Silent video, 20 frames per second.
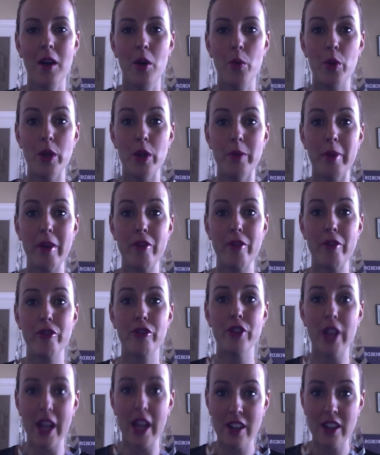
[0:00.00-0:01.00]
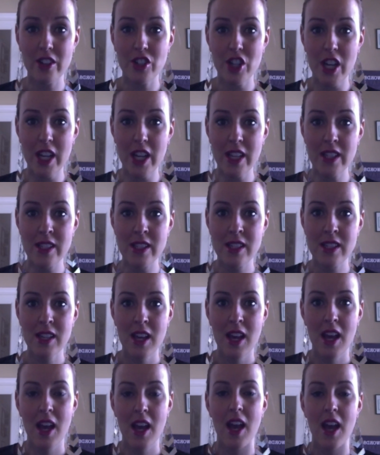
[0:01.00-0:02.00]
would be flared jeans.
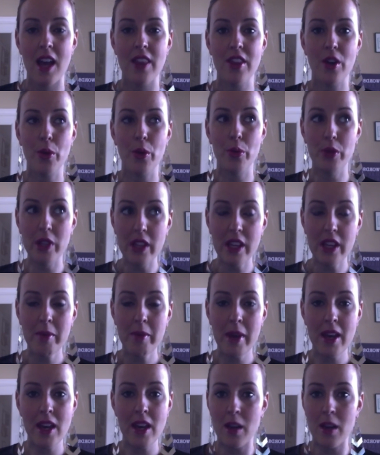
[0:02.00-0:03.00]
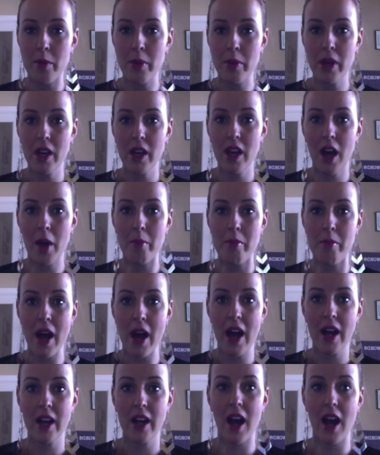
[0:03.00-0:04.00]
They're really making a big
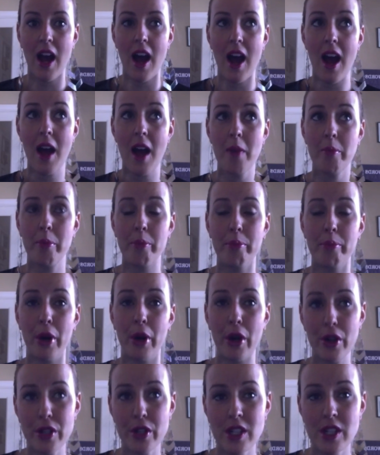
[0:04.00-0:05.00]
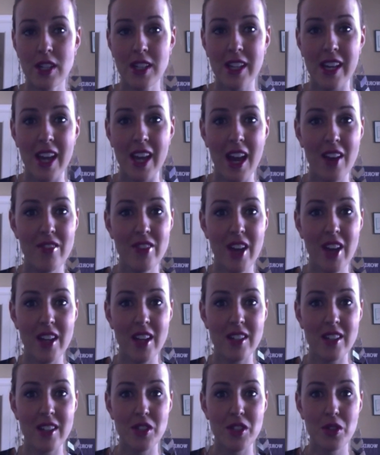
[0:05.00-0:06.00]
comeback. I personally have
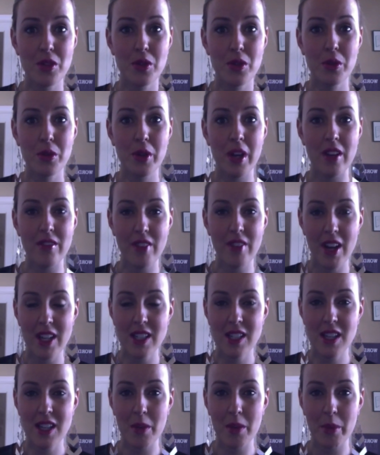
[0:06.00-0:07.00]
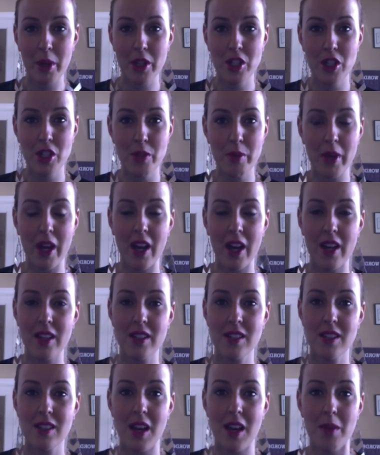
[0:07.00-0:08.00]
yet to invest in a bunch
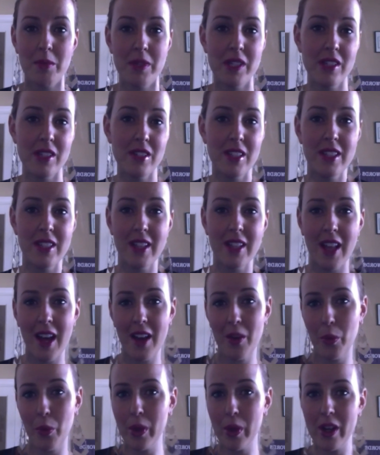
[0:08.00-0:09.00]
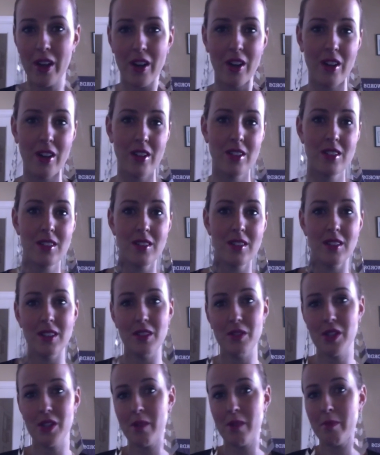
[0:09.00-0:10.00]
because I'm still in that weird
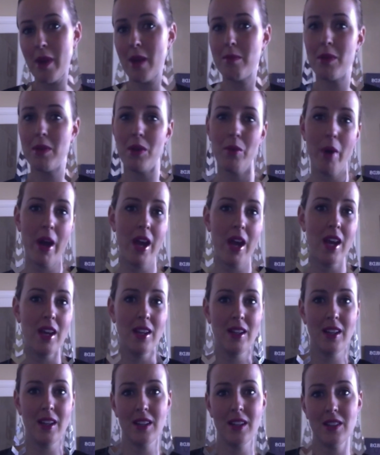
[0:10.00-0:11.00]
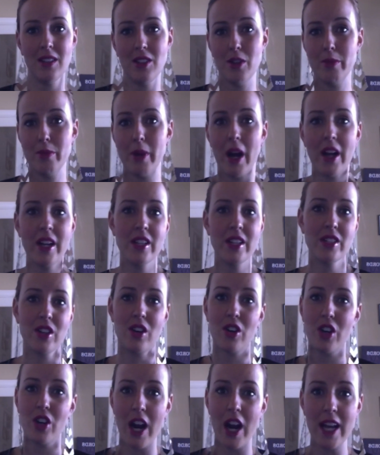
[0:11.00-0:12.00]
losing baby weight and your body's
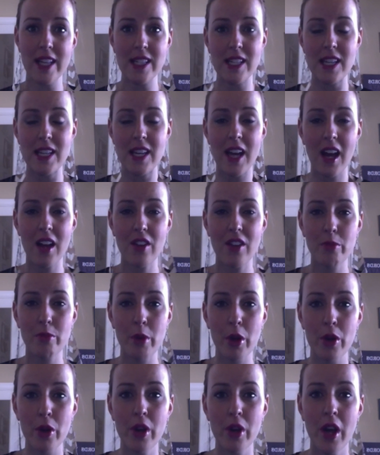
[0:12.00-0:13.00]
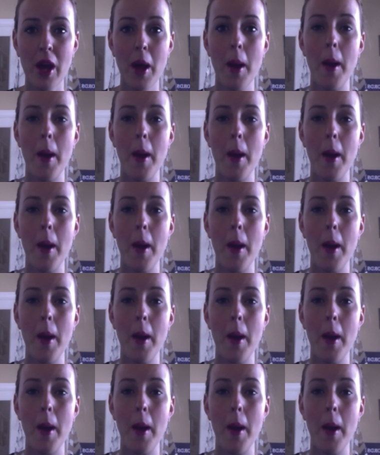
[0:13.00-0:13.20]
all crazy kind of mode.